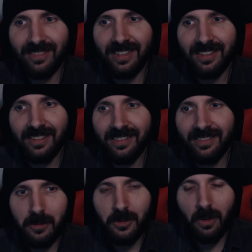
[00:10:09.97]

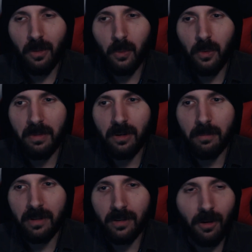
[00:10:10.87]
I'm sure the women
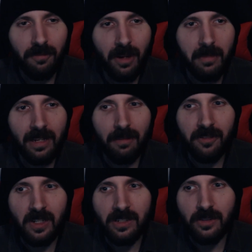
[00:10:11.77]
in your family have
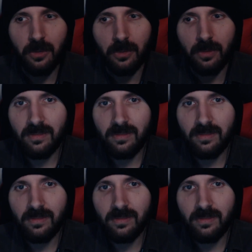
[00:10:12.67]
tits too.